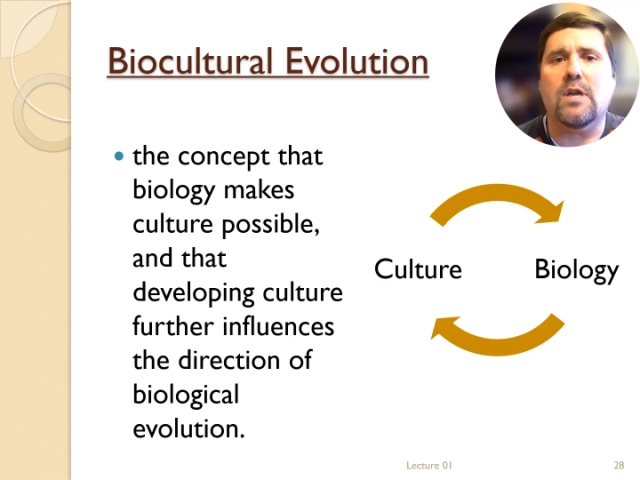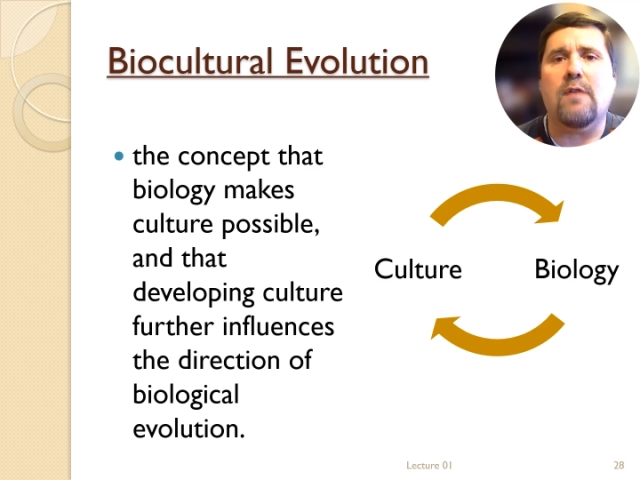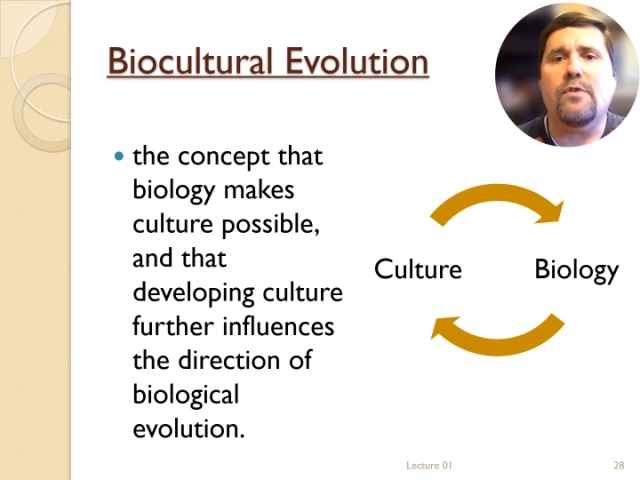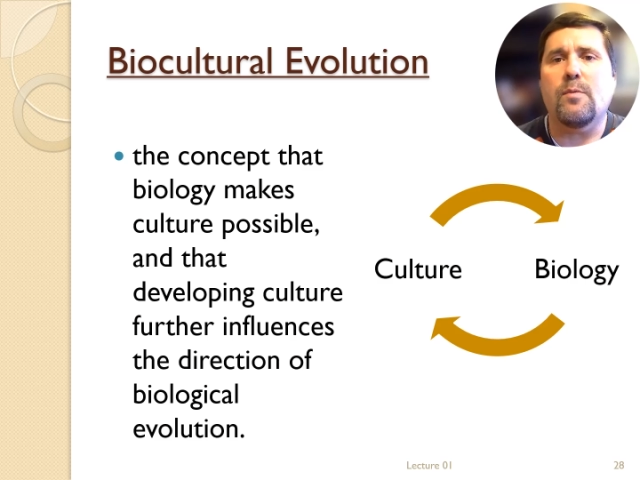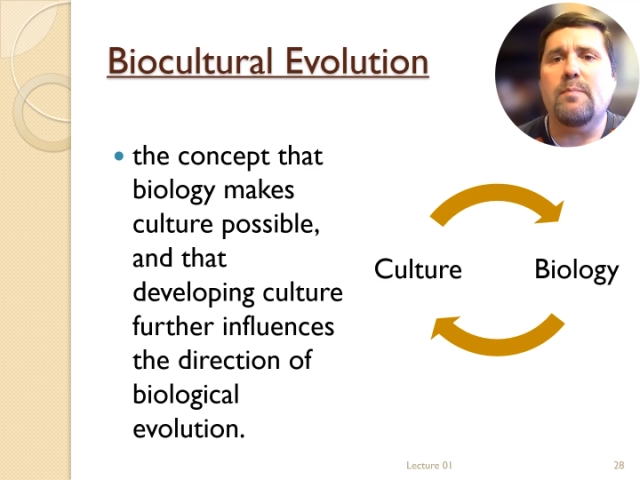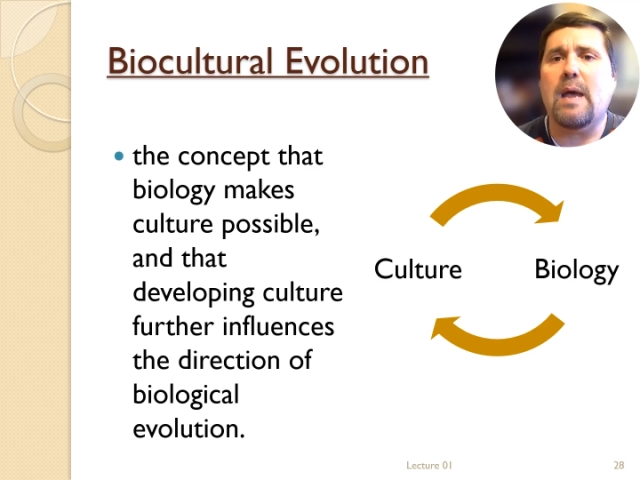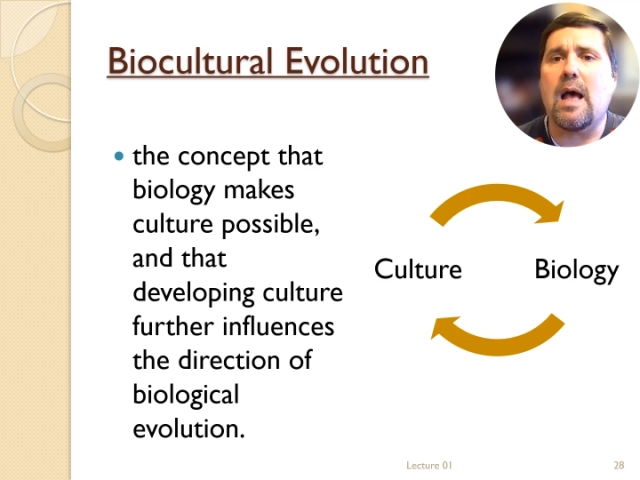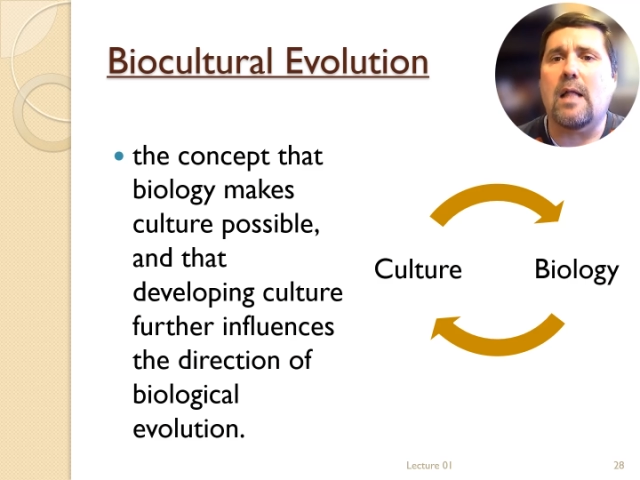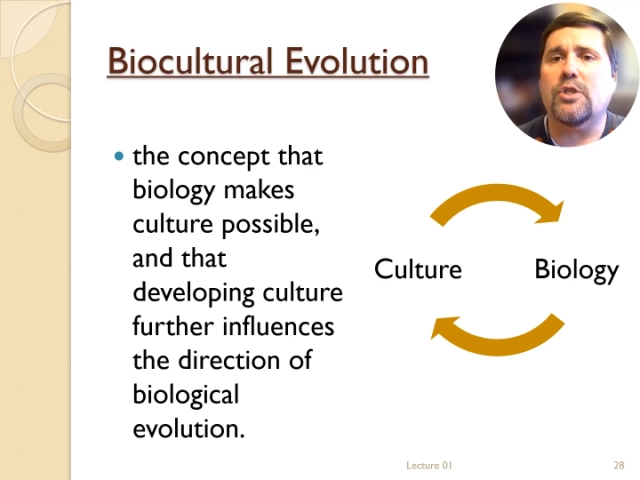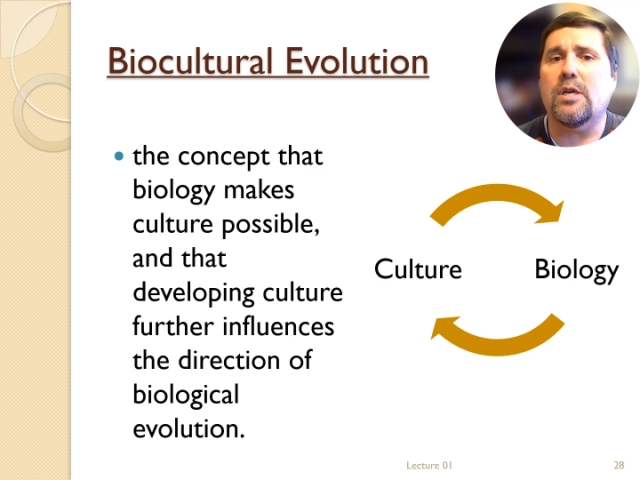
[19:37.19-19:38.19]
of human
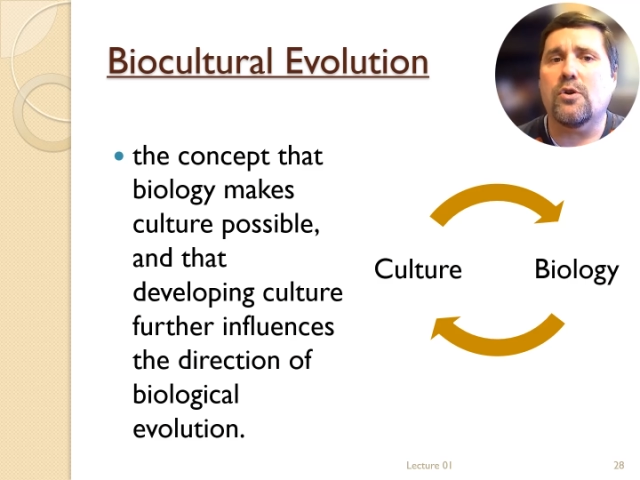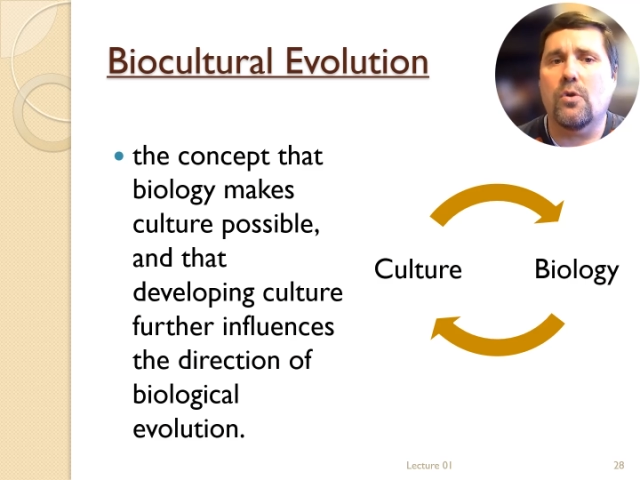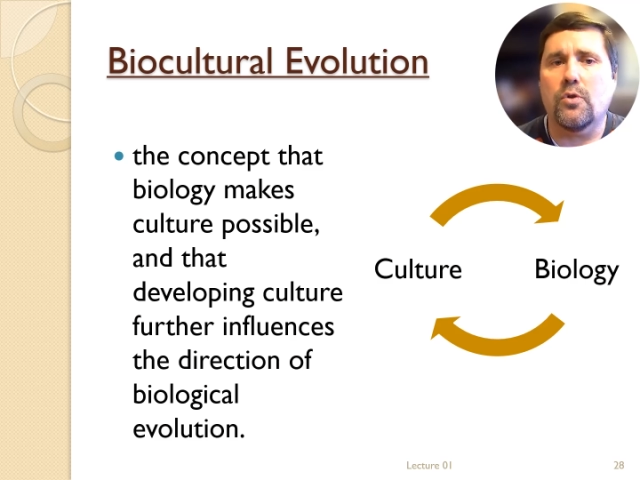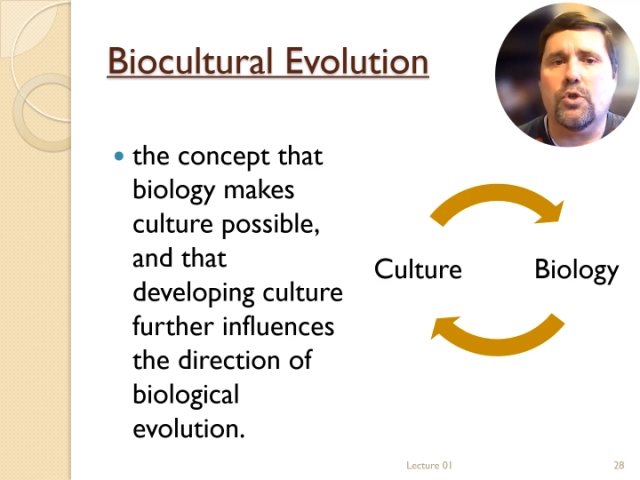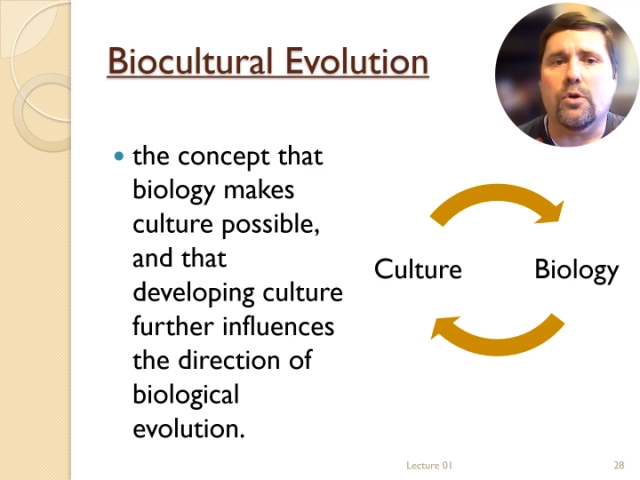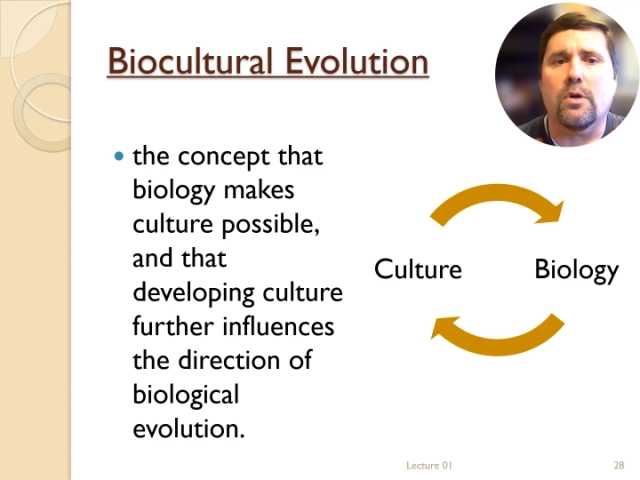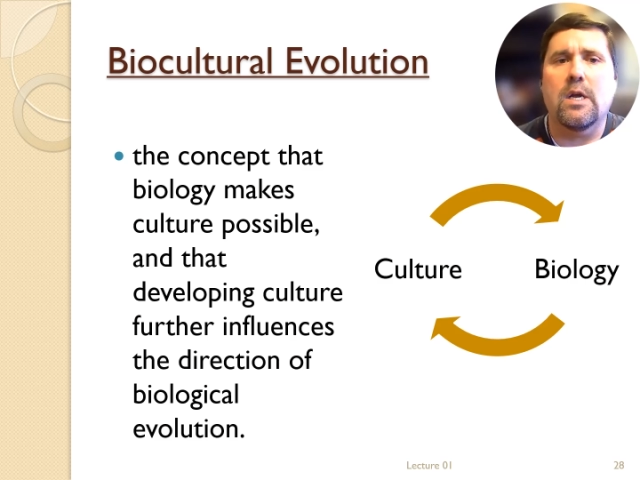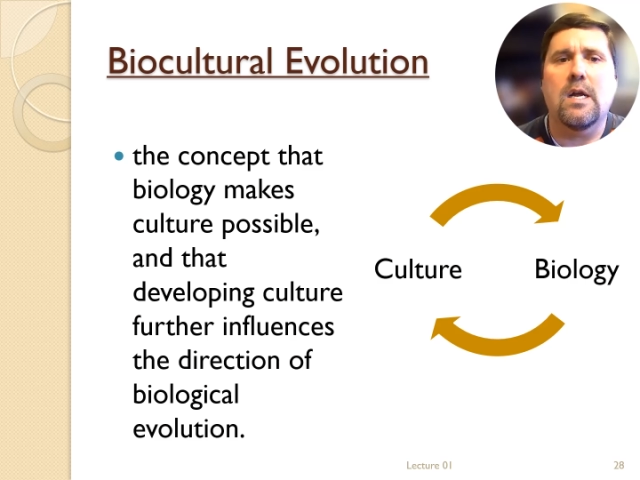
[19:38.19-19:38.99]
biology and culture,